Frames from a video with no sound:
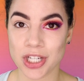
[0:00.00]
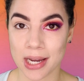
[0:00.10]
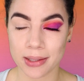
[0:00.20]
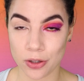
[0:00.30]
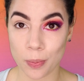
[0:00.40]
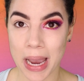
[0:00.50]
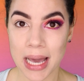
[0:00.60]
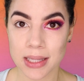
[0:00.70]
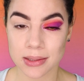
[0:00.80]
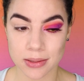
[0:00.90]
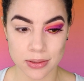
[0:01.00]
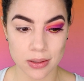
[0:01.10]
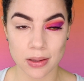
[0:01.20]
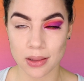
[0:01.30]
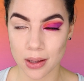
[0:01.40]
JACLYN Hill palette since
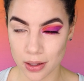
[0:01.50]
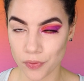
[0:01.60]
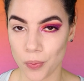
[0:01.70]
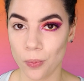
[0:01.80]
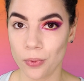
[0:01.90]
a lot of you